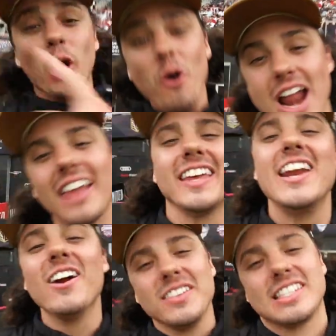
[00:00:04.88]
2 nothing
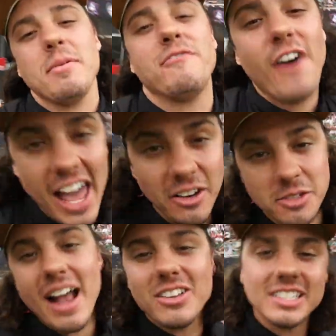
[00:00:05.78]
here in the semifinals.
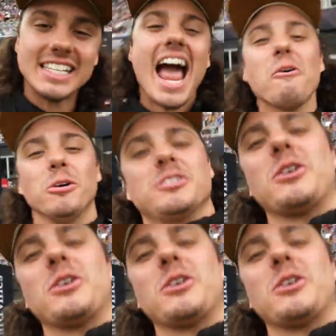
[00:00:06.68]
Michael Sowers